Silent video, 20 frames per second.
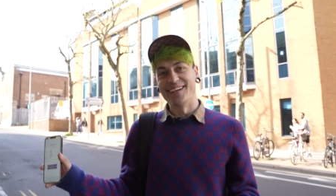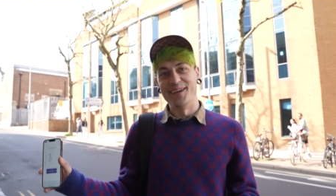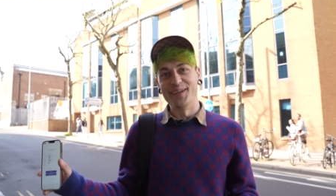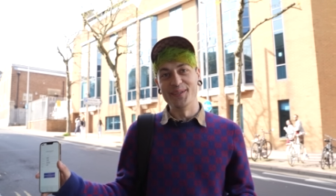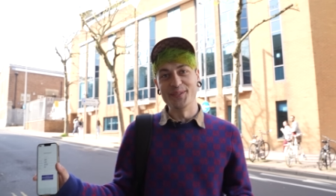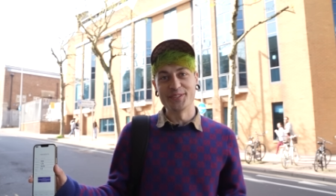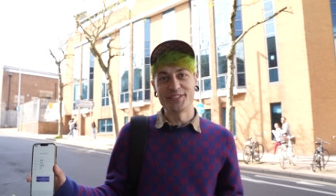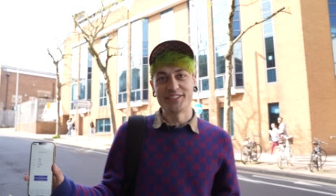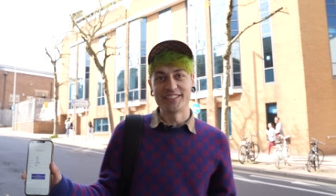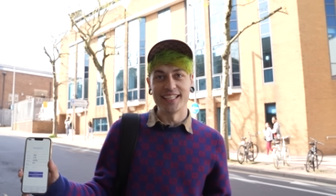
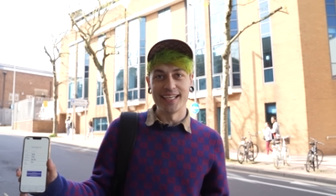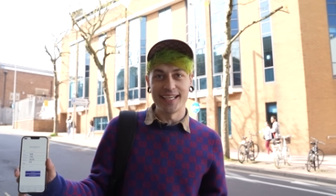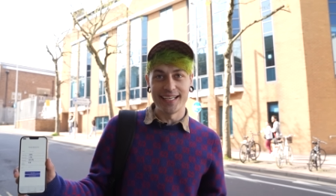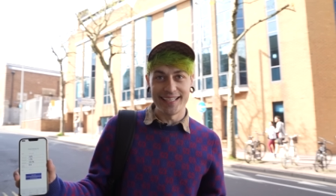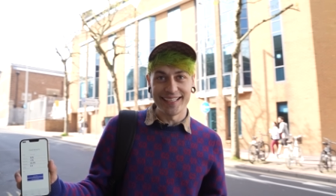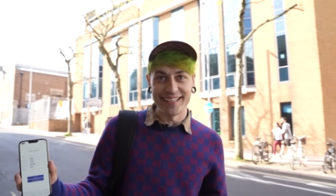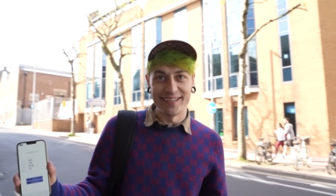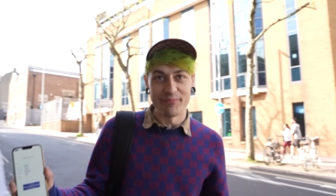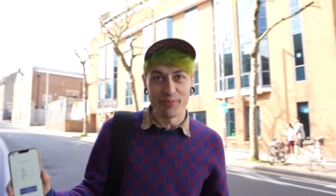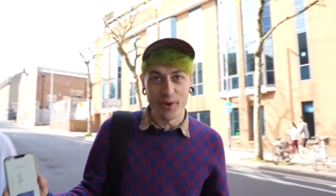Oh
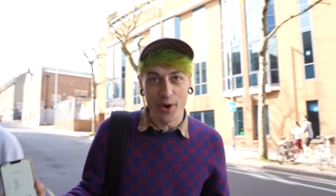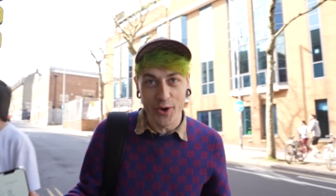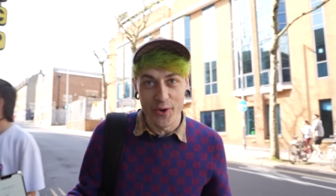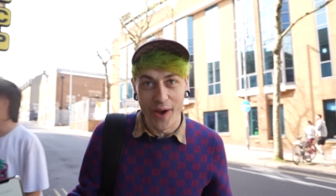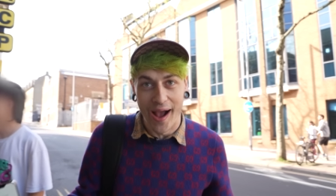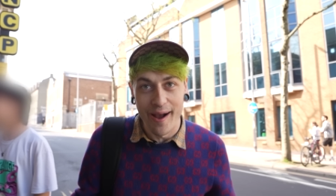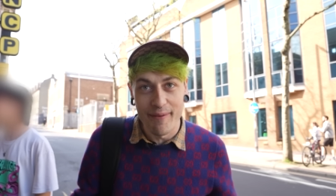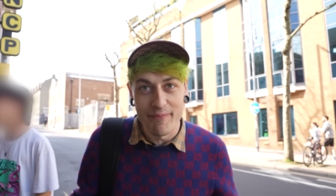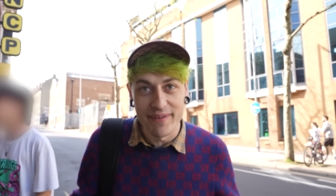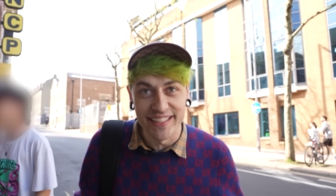shit! Bro,
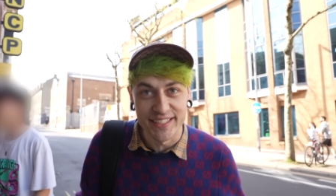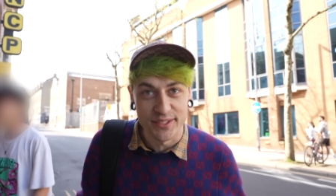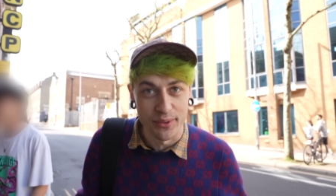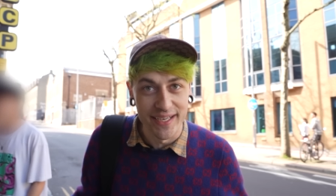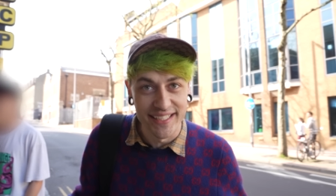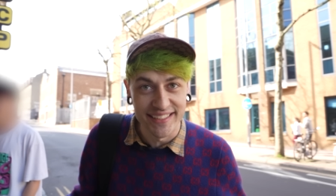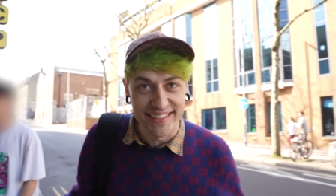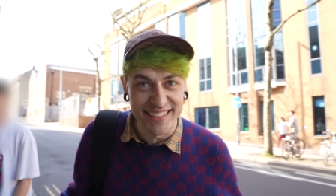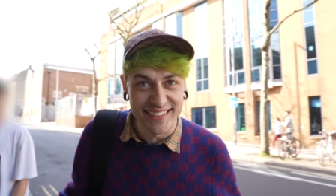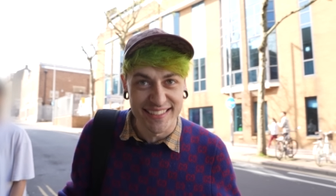how many
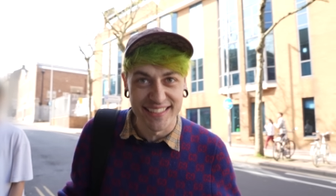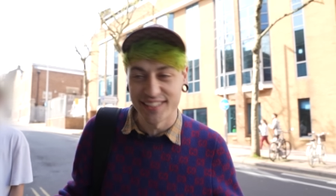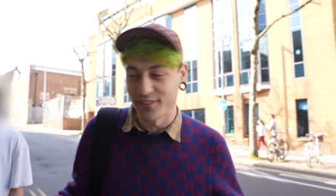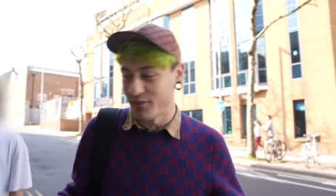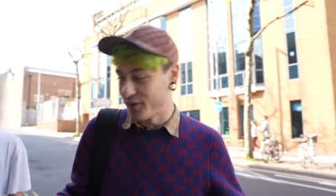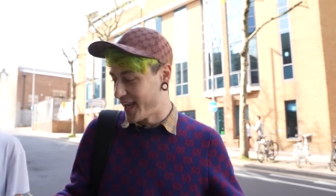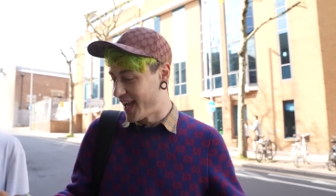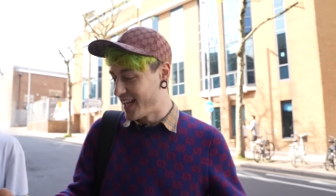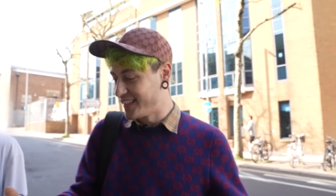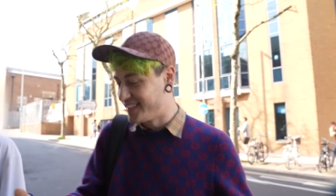twenty-sixes have
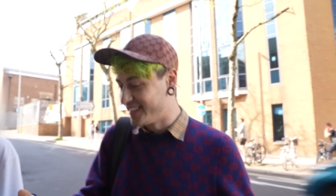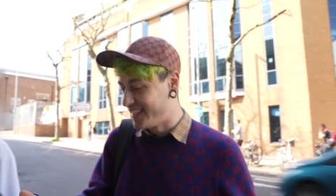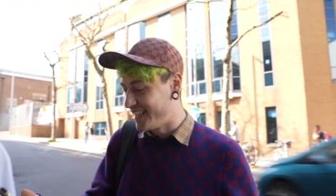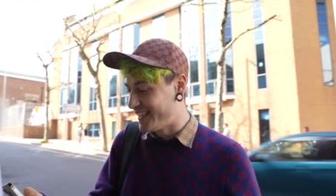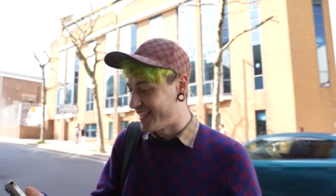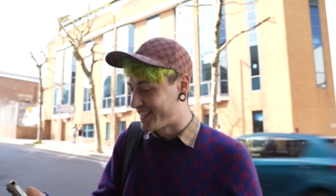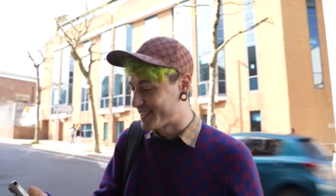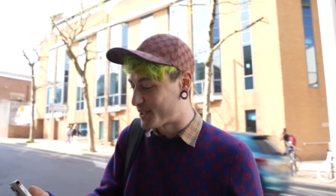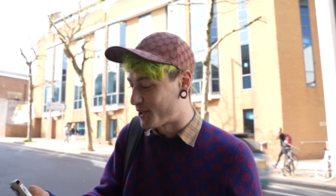we had today?